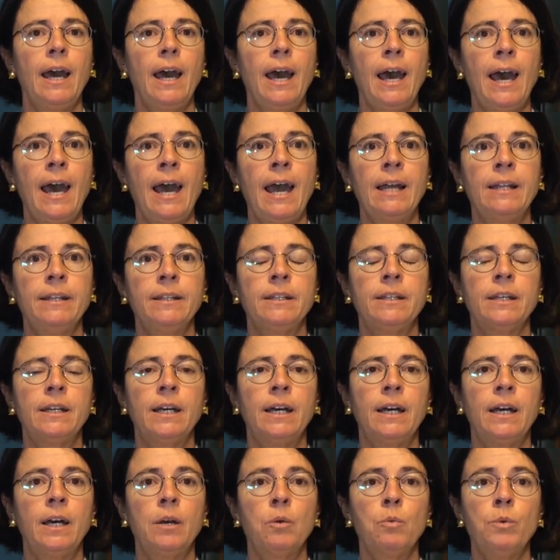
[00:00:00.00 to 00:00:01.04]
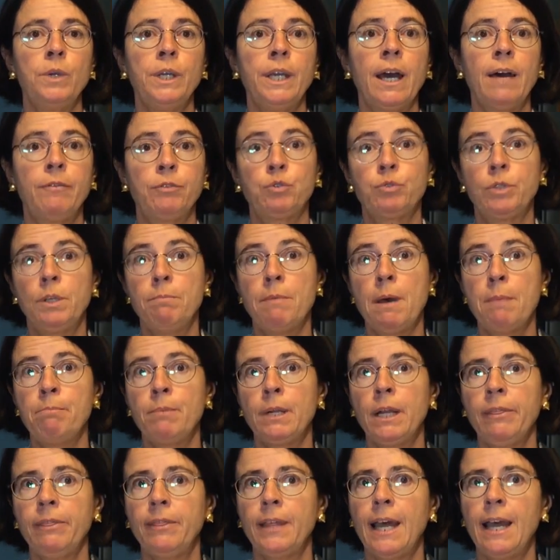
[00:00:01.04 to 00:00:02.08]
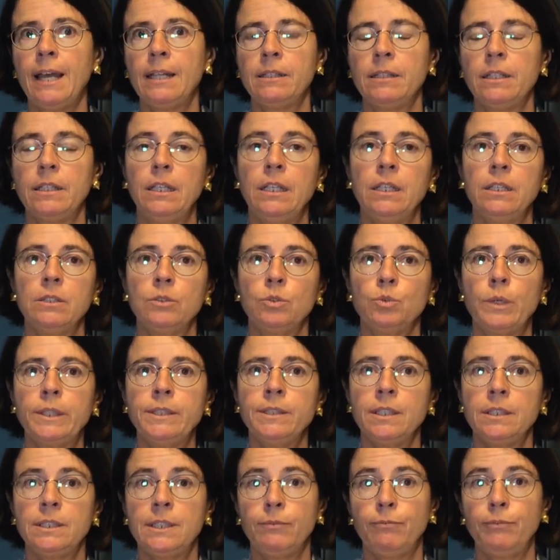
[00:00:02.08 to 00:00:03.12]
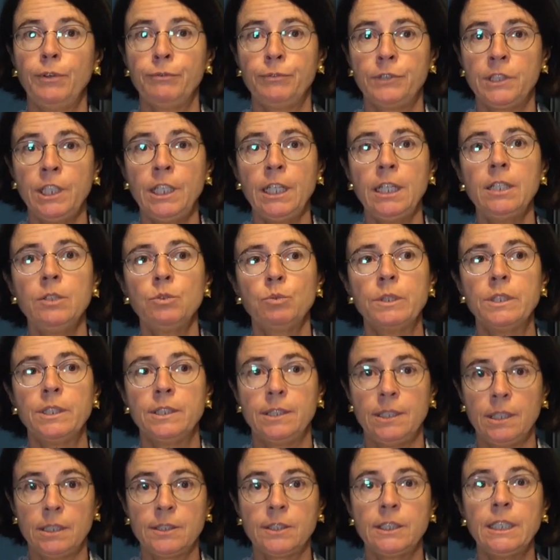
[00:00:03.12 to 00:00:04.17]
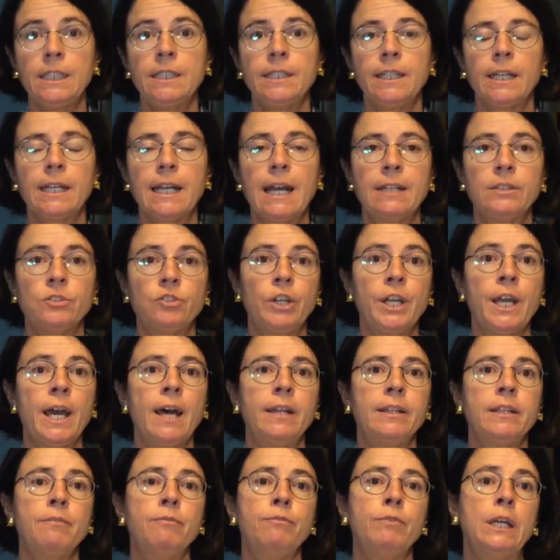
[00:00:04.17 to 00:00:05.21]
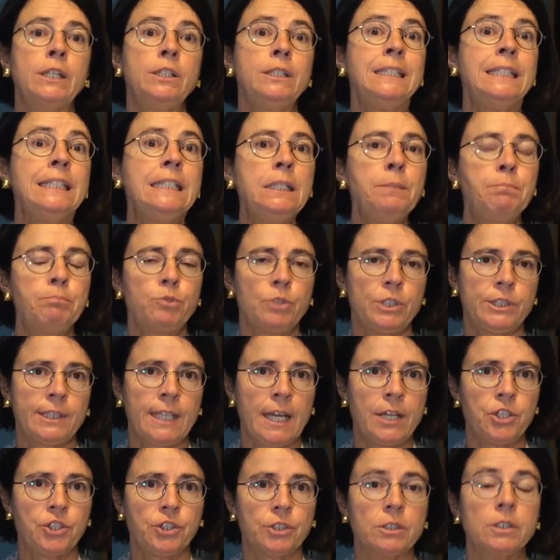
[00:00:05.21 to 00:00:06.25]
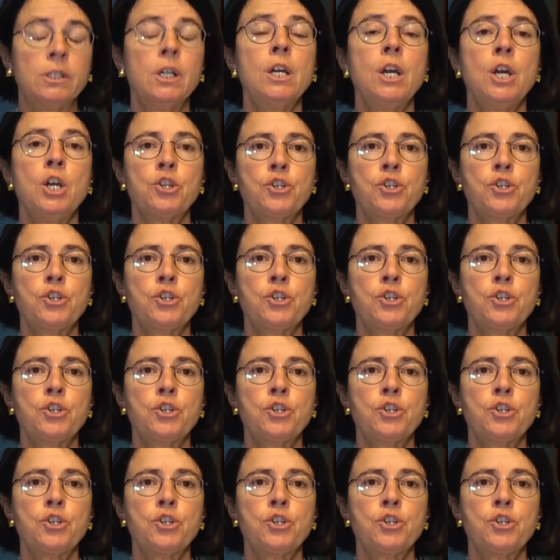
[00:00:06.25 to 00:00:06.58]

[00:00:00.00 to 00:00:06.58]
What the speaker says: And we have to remember that in 2015, 2016, the country had a deep recession.